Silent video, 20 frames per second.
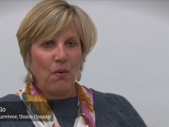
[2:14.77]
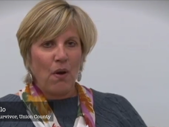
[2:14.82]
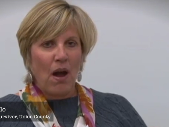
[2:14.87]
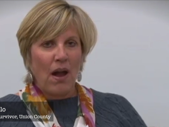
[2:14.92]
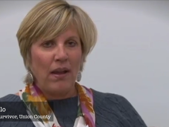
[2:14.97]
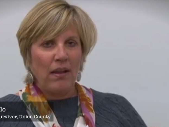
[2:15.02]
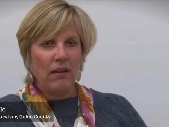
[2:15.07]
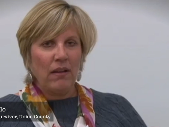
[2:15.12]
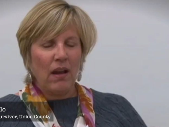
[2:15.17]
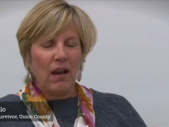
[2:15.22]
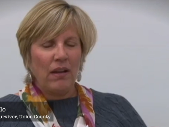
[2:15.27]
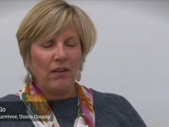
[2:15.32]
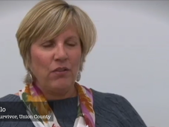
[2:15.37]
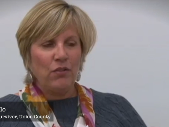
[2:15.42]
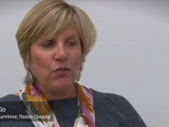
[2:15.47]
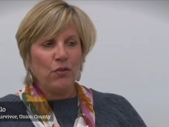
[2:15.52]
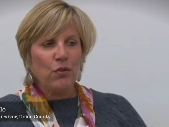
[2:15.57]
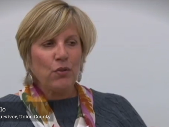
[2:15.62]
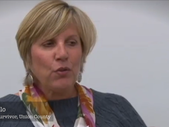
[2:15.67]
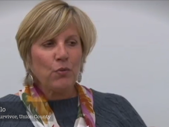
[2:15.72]
I
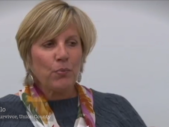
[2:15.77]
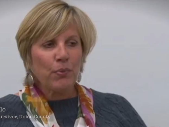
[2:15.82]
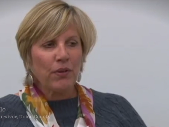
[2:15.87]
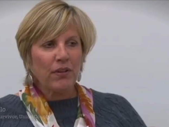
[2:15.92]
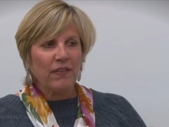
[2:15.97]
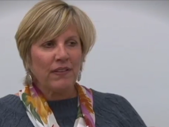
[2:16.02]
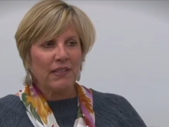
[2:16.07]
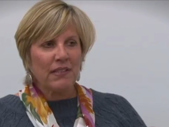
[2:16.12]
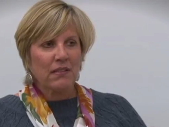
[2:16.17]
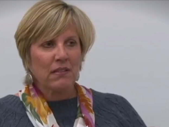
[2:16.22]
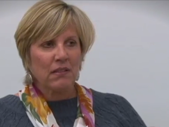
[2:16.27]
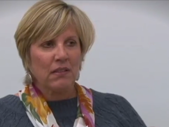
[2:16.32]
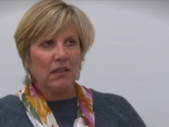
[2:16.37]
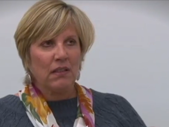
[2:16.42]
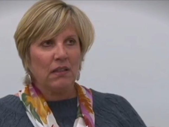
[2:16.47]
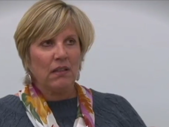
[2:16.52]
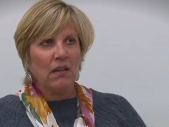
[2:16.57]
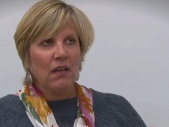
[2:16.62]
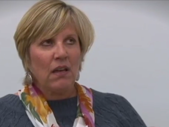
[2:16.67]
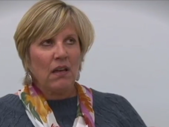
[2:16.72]
knew
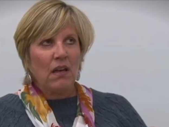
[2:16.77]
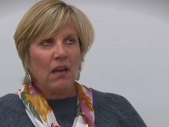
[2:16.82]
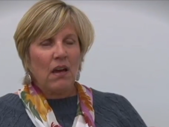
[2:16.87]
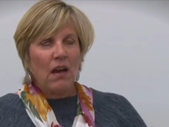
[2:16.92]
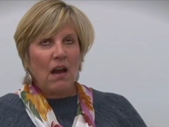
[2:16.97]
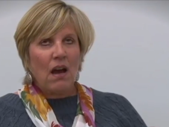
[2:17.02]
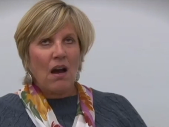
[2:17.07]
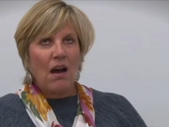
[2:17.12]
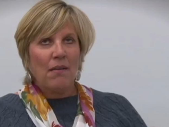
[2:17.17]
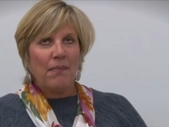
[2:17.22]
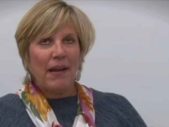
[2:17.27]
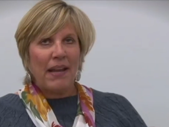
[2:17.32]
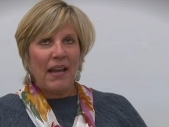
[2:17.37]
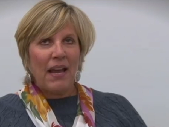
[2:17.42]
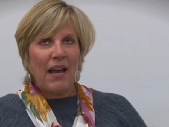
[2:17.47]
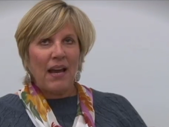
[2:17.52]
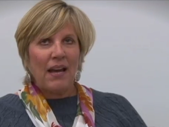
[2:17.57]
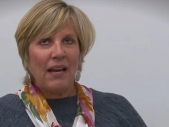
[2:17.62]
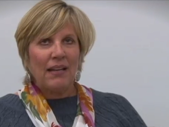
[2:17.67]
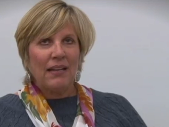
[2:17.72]
previously I
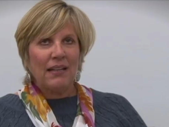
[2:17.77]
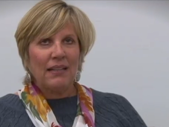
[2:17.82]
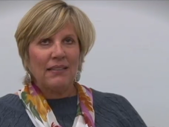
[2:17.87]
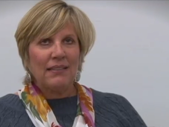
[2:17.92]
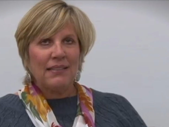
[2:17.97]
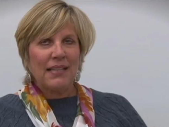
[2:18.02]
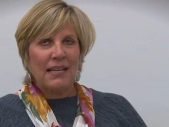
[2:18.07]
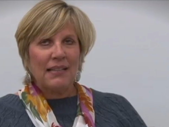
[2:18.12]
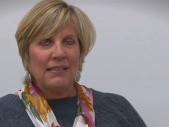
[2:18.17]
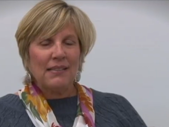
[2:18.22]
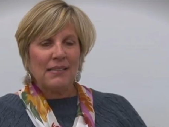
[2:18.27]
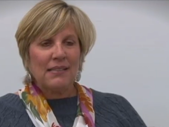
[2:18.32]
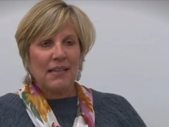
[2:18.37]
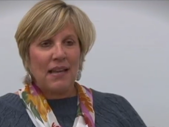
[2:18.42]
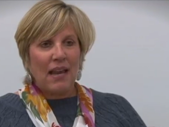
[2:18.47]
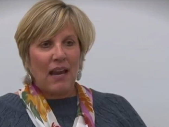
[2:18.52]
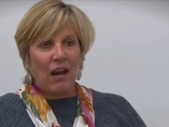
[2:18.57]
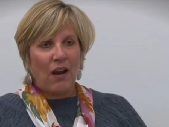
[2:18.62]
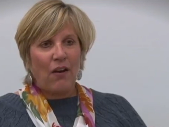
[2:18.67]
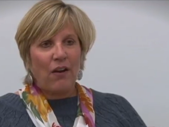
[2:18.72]
had a dense
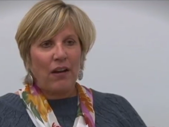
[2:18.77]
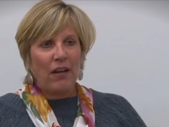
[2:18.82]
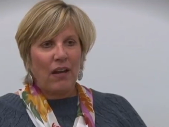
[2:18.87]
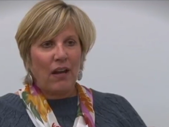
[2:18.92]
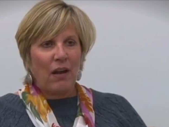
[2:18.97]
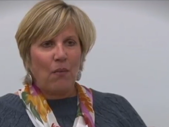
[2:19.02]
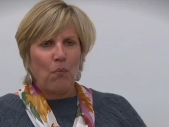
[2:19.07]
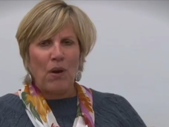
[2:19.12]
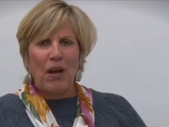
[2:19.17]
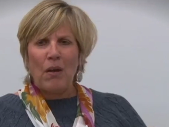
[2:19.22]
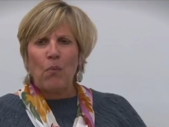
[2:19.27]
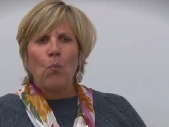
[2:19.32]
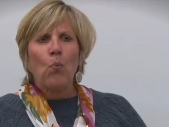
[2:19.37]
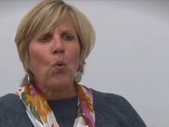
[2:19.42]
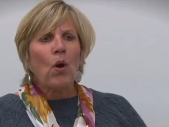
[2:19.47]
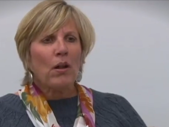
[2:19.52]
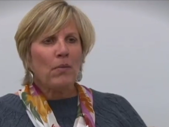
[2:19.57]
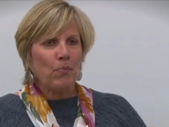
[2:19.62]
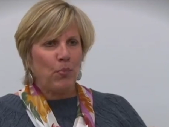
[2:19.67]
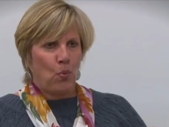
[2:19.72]
area. At
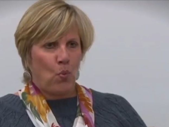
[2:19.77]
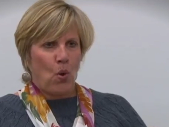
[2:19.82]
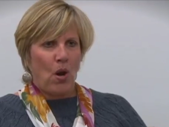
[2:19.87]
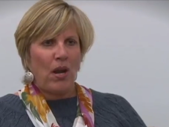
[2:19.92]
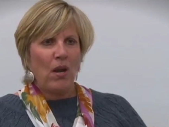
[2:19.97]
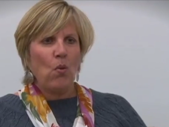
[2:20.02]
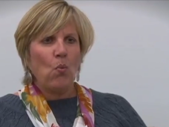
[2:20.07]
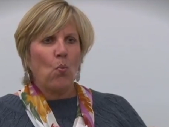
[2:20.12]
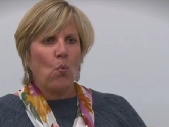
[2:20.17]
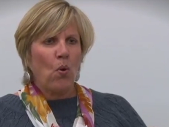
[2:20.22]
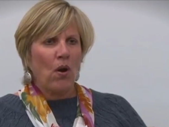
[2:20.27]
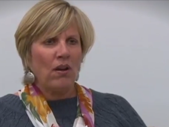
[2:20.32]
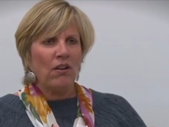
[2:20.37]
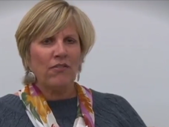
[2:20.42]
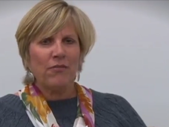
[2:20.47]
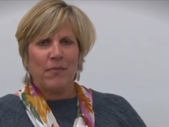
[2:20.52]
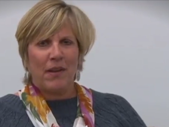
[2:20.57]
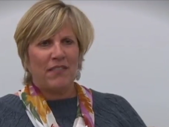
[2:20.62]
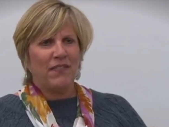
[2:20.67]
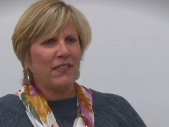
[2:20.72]
one point, one of
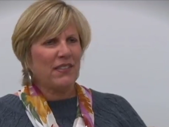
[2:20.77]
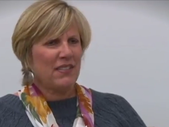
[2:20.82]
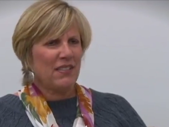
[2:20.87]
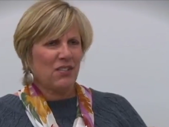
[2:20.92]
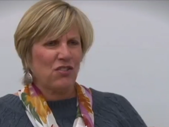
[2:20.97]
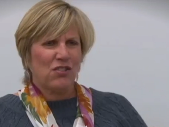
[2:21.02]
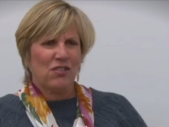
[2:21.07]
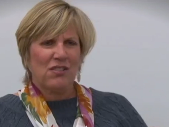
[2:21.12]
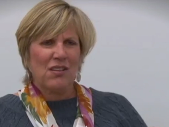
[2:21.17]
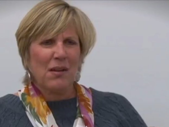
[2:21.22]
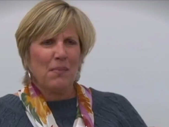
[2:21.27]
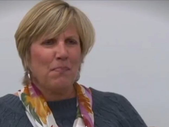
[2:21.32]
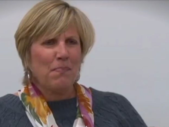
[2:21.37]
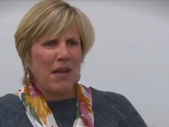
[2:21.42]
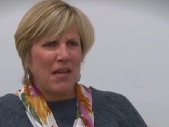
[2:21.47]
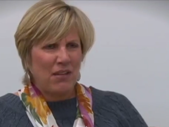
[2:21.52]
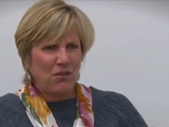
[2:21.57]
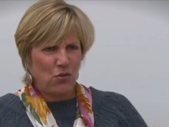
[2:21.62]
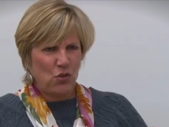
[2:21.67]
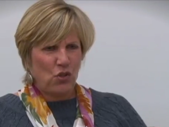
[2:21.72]
my physicians had
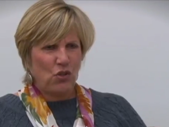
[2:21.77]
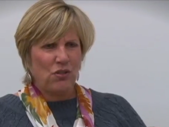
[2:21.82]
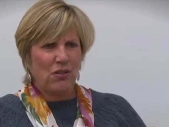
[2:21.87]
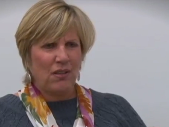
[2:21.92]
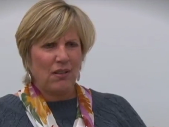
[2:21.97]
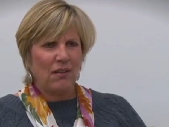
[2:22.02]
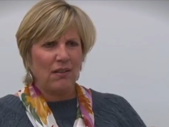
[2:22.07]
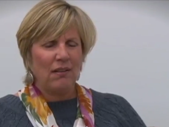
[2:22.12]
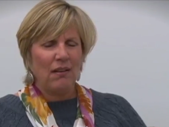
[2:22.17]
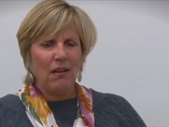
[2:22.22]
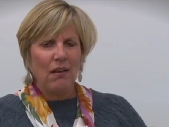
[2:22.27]
mentioned it.